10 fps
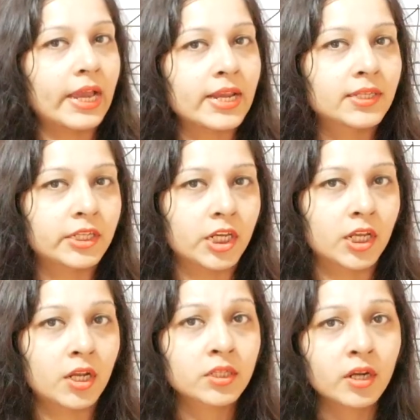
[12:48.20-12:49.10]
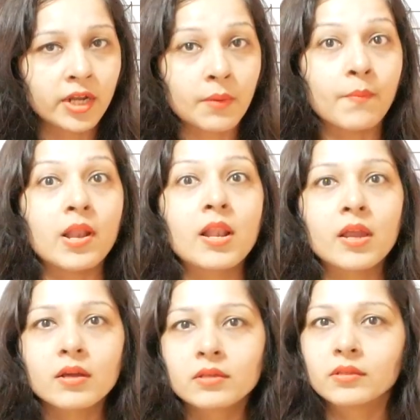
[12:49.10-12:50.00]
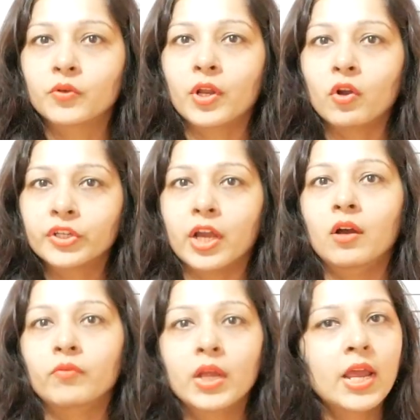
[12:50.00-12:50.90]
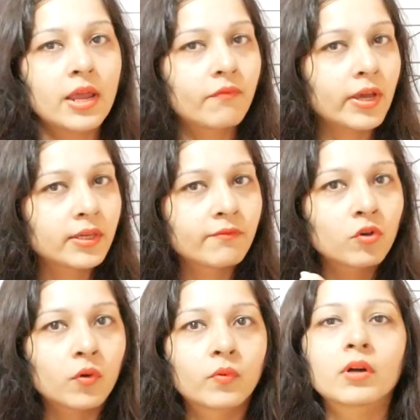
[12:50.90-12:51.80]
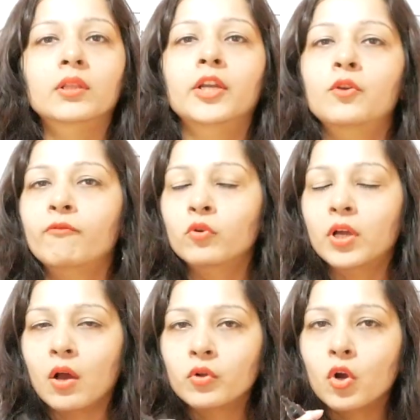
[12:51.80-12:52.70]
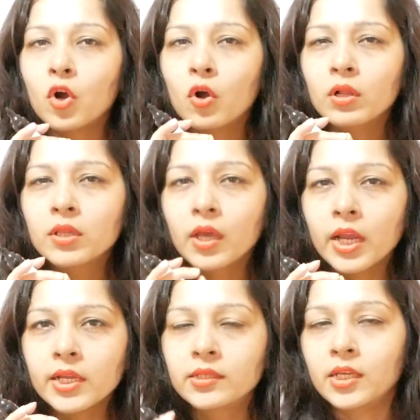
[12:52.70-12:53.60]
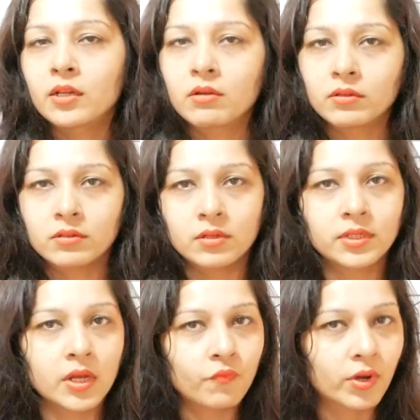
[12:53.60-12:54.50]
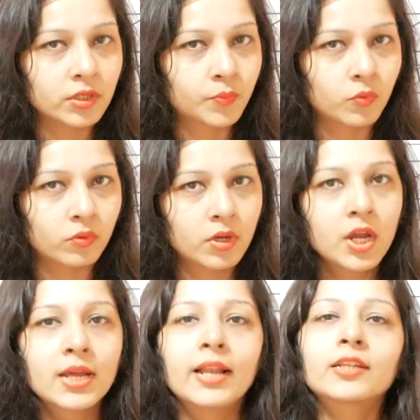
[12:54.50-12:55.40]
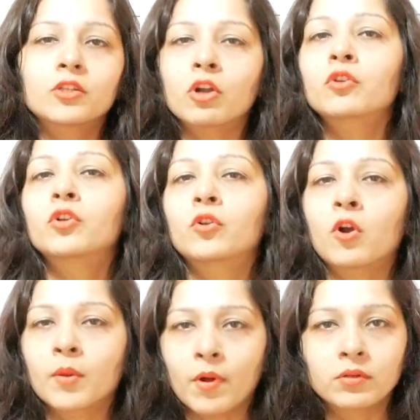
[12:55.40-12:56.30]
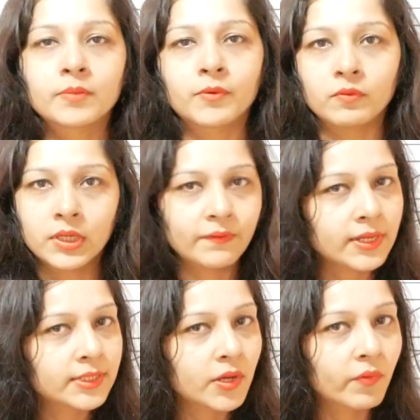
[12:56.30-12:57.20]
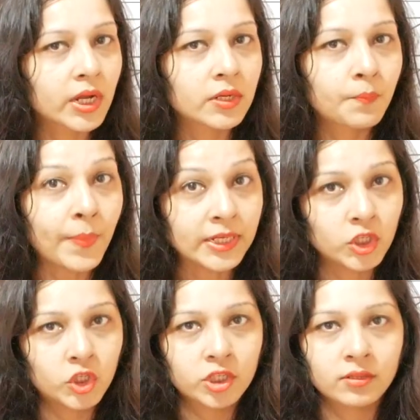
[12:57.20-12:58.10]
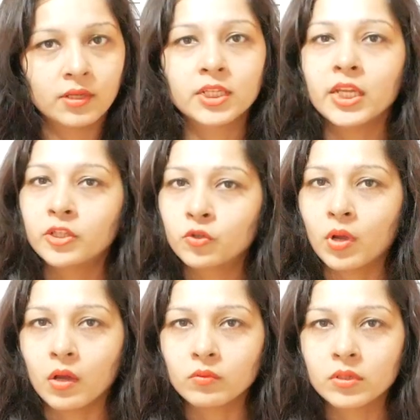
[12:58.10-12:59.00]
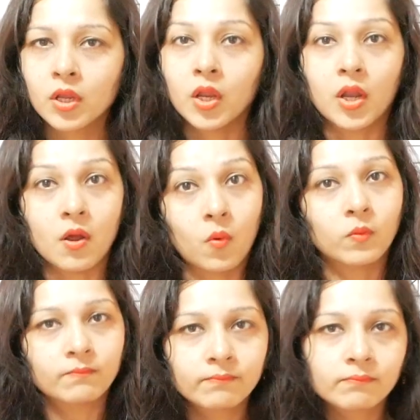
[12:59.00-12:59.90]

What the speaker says: NaCl, it's contain millions, you cannot count. If I give you a work that you have to count all the NaCl crystals in 1 spoon, let's not talk about spoon. If I say 1 pinch, is it easy to count? No.